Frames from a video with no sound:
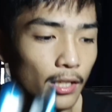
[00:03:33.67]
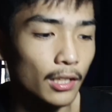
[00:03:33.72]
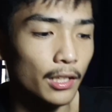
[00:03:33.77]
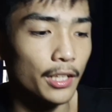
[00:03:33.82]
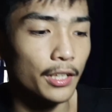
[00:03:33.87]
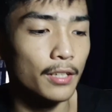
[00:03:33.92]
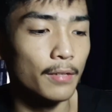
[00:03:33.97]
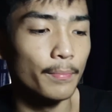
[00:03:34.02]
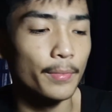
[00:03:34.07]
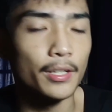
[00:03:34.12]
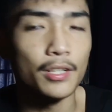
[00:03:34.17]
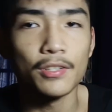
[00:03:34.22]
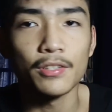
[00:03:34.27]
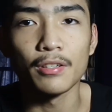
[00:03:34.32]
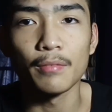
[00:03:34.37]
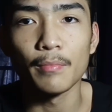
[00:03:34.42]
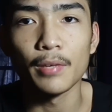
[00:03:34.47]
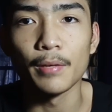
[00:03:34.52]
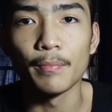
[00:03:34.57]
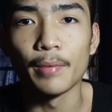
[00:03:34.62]
Like, compare this
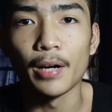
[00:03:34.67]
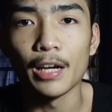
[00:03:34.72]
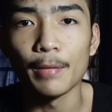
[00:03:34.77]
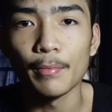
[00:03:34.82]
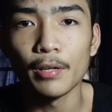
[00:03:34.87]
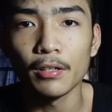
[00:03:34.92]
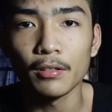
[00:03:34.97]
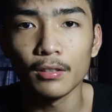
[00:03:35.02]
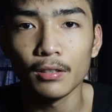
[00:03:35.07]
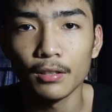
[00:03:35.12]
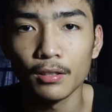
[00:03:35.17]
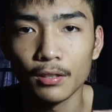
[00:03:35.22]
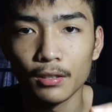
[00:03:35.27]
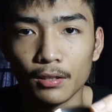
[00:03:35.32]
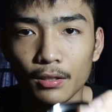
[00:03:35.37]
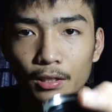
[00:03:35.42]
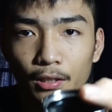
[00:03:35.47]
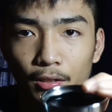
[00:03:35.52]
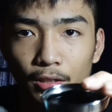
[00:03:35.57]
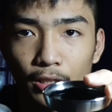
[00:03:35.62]
to my bimetal,
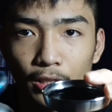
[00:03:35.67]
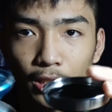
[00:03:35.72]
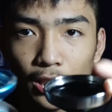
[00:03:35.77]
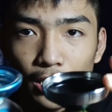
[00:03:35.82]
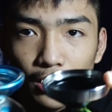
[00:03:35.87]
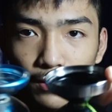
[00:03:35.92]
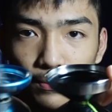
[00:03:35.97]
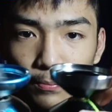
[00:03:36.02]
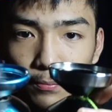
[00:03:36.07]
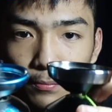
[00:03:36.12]
like, look at that.